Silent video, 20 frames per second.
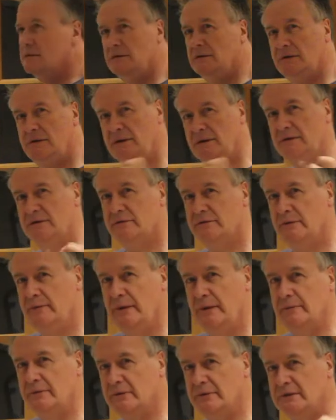you need to
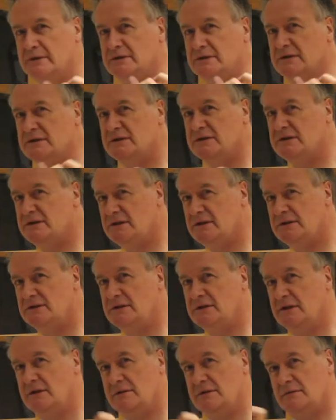remember is that
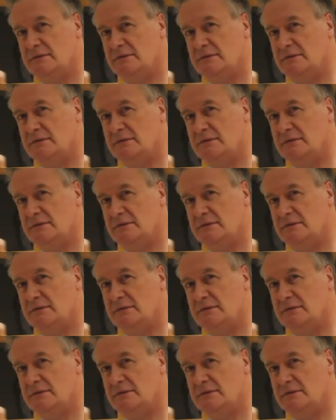cysteine